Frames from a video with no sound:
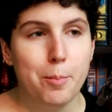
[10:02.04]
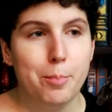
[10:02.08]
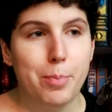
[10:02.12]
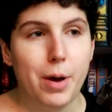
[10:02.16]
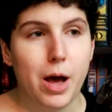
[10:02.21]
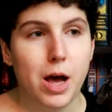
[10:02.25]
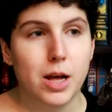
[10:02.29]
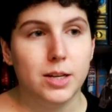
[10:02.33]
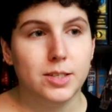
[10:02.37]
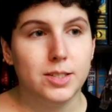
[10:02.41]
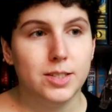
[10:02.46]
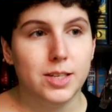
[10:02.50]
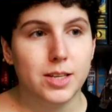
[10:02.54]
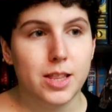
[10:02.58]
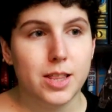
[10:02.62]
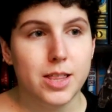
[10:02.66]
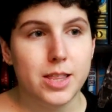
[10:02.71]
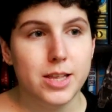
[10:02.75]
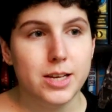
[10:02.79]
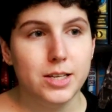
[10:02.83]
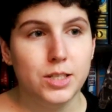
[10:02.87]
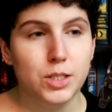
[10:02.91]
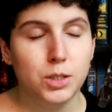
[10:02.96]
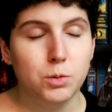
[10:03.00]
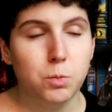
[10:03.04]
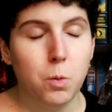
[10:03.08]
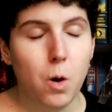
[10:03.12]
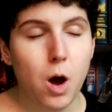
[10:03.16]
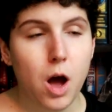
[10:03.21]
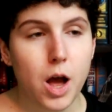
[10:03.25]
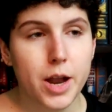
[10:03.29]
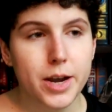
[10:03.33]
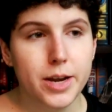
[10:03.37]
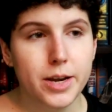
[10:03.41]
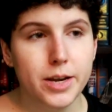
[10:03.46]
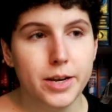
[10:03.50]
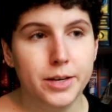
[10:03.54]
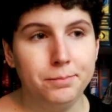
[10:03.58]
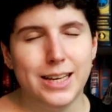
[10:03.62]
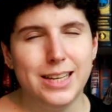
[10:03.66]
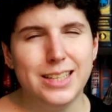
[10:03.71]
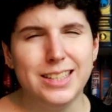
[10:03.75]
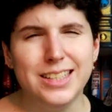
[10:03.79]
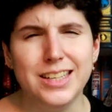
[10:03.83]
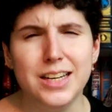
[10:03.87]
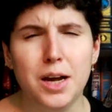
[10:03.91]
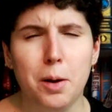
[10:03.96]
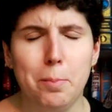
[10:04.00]
But this one
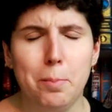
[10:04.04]
isn't